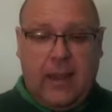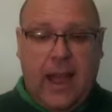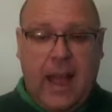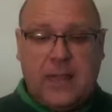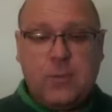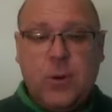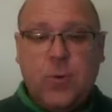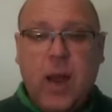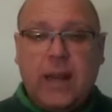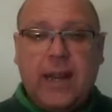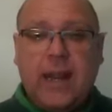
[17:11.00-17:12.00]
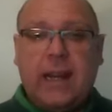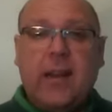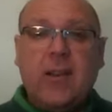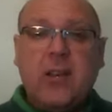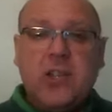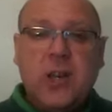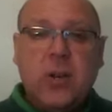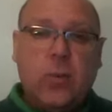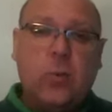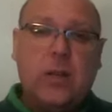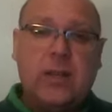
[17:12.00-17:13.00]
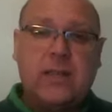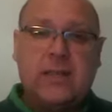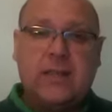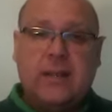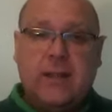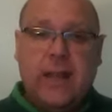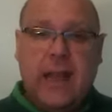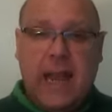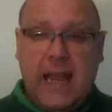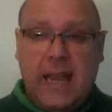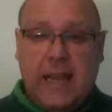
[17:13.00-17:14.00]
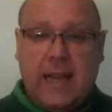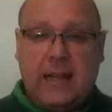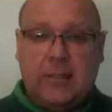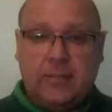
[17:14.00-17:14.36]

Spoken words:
as we read, Elisha was eager